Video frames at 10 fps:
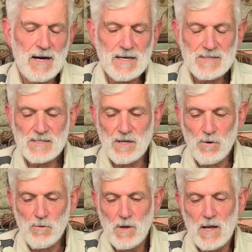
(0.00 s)

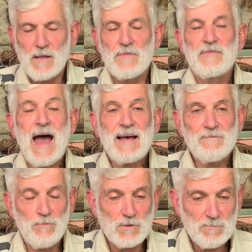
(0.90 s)
So that
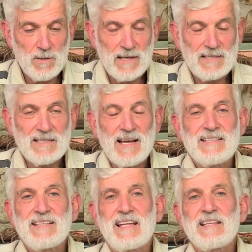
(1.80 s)
forest plan in
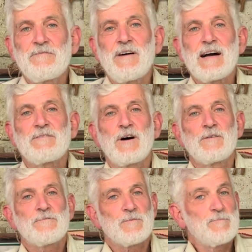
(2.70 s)
1985
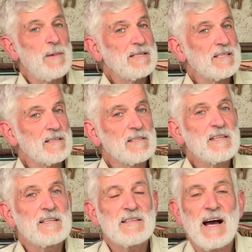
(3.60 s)
called for basically the
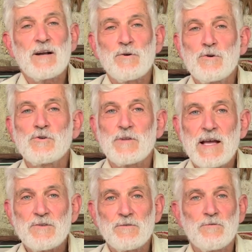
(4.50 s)
entire Hoosier
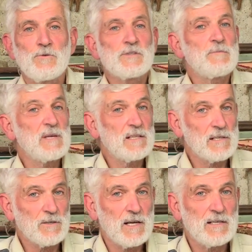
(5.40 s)
National Forest to be
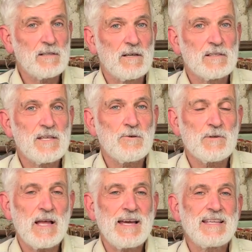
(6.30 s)
clear cut on either
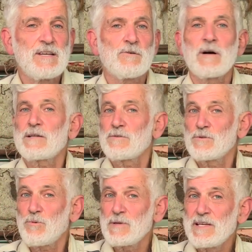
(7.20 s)
an 80 or
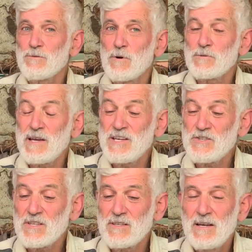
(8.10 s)
120 year
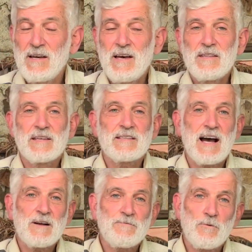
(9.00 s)
rotation, the
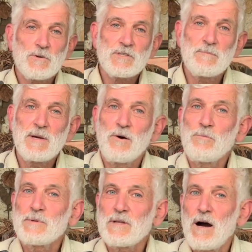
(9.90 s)
entire forest to be
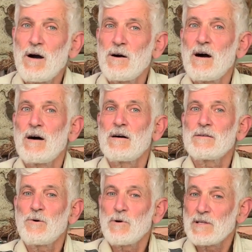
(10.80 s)
open to
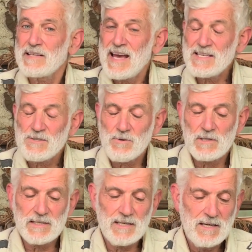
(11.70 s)
oil and gas
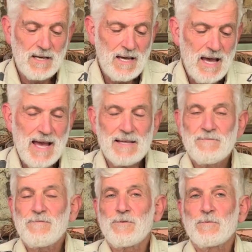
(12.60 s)
drilling, and
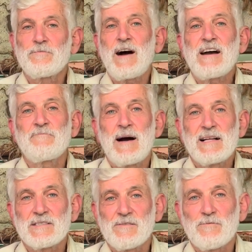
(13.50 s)
for 5
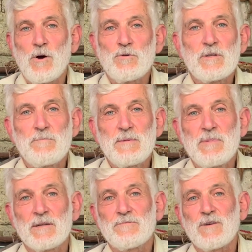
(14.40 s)
miles of road to be
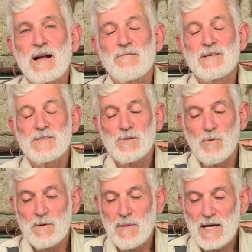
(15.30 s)
built for every
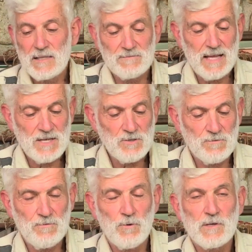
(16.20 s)
square mile of national
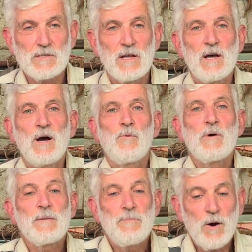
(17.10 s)
forest.
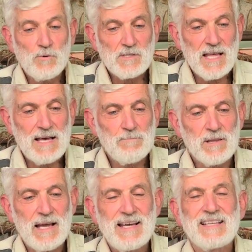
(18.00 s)
We opposed that
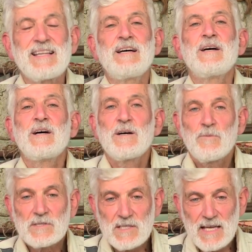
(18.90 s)
plan.
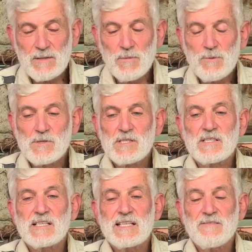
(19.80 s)
Once again, we were
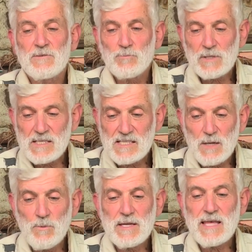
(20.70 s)
successful, and when I say
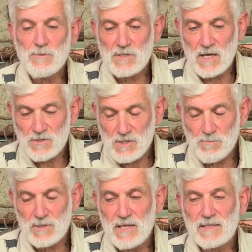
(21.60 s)
we, that was not just
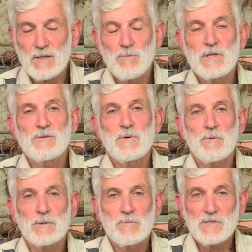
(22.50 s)
Protect Our Woods. We
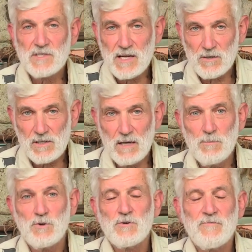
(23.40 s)
worked with Sierra Club,
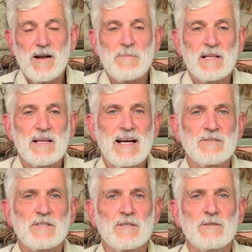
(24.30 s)
Hoosier Environmental
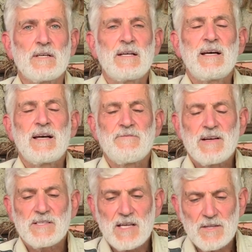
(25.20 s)
Council, and
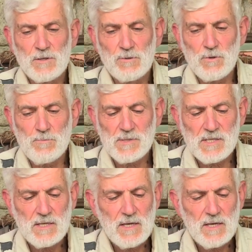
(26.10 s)
various other groups.